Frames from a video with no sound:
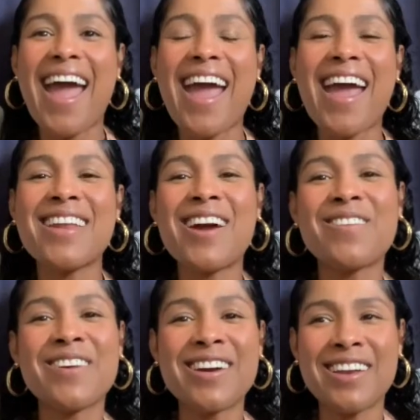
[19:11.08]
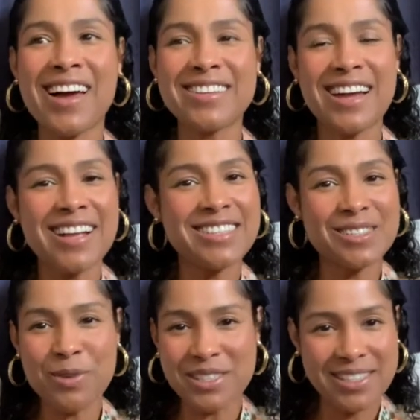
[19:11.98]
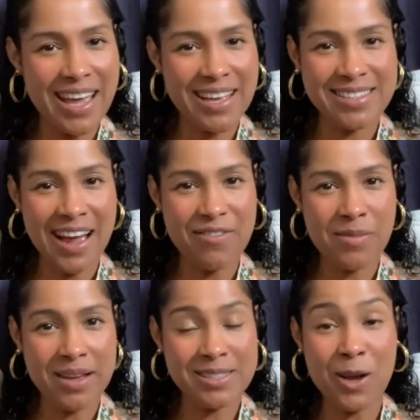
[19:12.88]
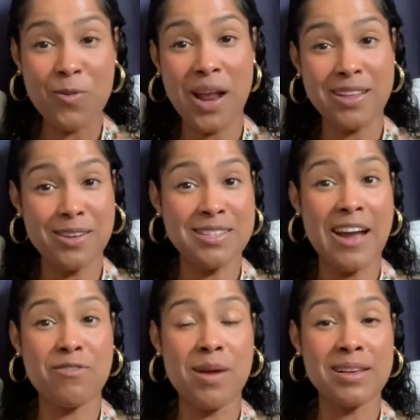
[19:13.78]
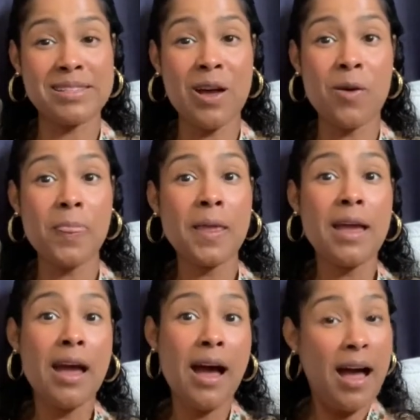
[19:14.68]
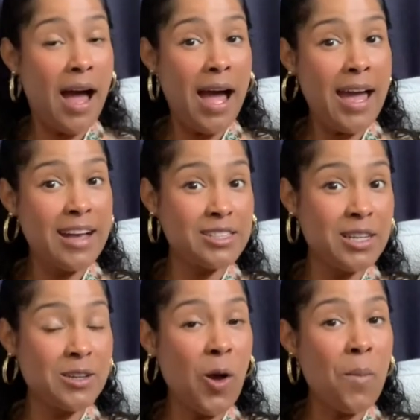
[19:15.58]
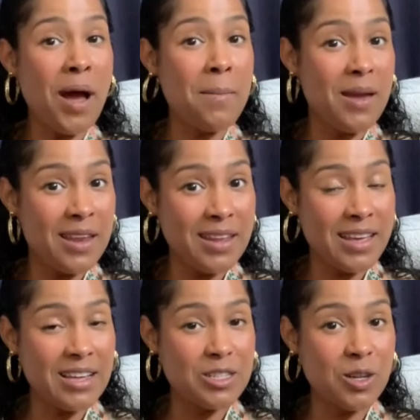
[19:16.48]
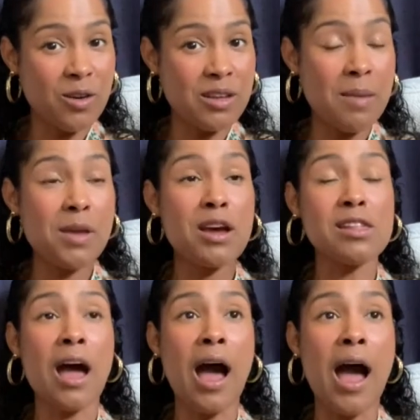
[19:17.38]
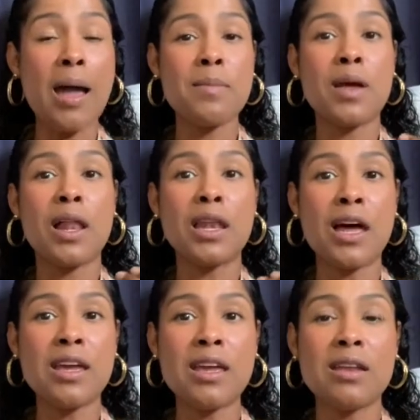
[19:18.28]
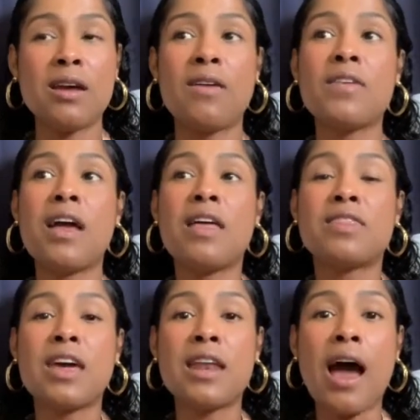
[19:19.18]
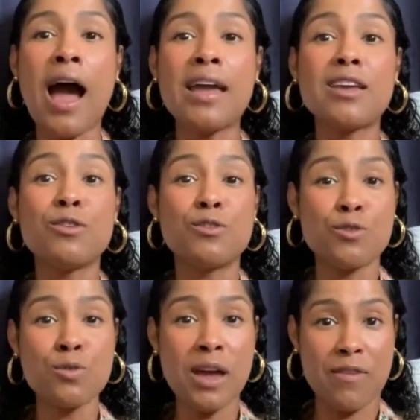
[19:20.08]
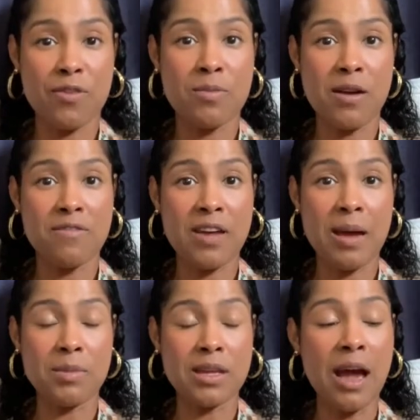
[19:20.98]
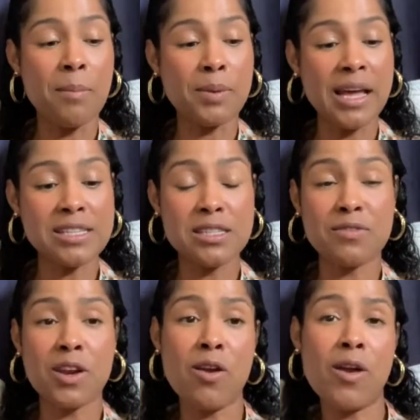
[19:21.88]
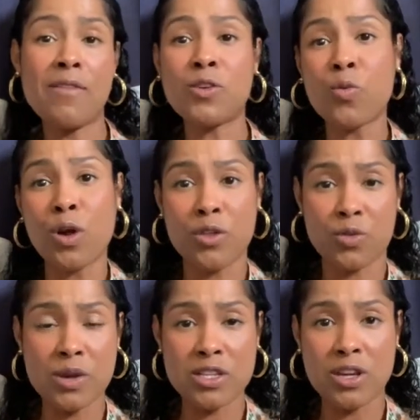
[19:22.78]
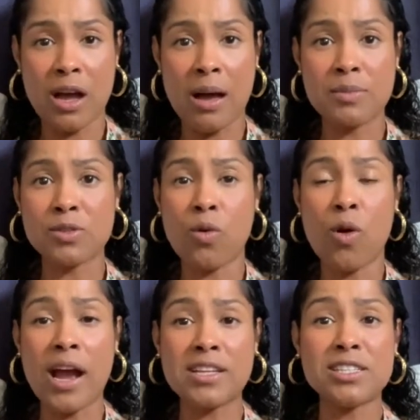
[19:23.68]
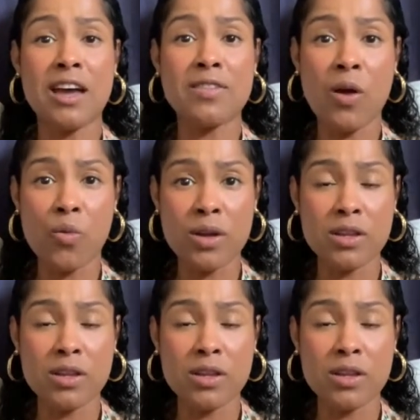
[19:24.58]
And I realized I just wasn't taking time for myself. When I took time for myself, I actually don't mind being in the kitchen all day, because I'm lucky enough that I can do that for my family. I'm blessed enough that I don't have to work 3 jobs, or I can just have that one,